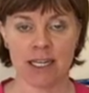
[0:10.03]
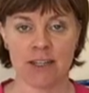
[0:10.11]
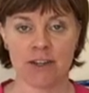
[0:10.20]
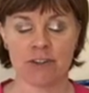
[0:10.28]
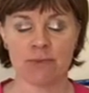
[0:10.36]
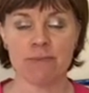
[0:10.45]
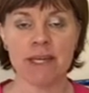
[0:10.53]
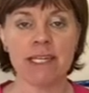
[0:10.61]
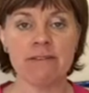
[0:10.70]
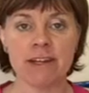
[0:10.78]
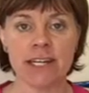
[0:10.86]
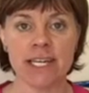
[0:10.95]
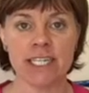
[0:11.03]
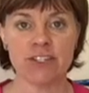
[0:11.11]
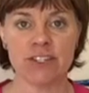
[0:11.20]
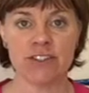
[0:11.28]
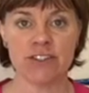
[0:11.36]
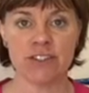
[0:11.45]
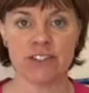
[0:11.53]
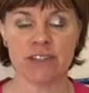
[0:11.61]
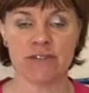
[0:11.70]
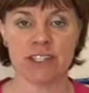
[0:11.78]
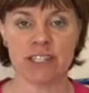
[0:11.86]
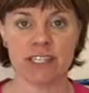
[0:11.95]
There's many variations
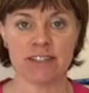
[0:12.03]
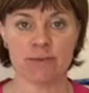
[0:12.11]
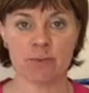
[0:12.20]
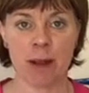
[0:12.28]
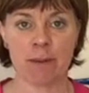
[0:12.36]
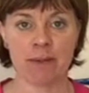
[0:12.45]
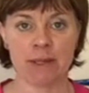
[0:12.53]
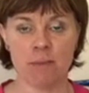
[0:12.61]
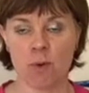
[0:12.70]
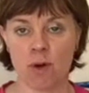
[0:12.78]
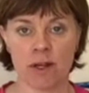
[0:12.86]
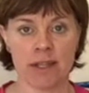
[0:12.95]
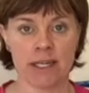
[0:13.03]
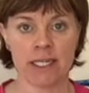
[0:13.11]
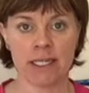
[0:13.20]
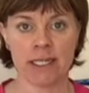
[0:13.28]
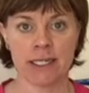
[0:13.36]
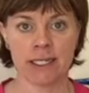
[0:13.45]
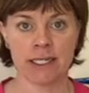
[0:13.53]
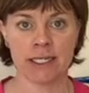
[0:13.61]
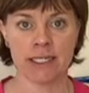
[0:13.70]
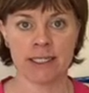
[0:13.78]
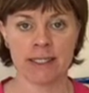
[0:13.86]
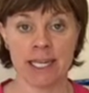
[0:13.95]
to this, probably more than
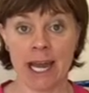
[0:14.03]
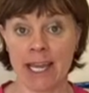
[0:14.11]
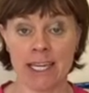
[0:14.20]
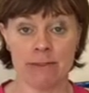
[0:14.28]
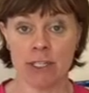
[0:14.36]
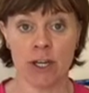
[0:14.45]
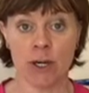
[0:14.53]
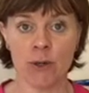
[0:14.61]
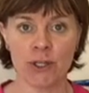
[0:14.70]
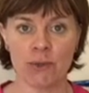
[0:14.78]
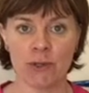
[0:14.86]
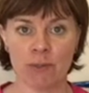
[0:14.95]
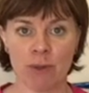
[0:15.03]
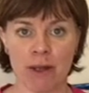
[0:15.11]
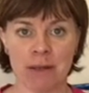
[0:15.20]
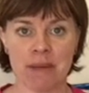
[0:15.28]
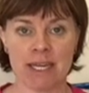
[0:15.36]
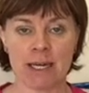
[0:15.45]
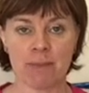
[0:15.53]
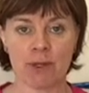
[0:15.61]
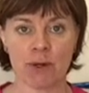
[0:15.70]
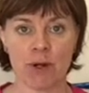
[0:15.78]
I even know. You could probably make up your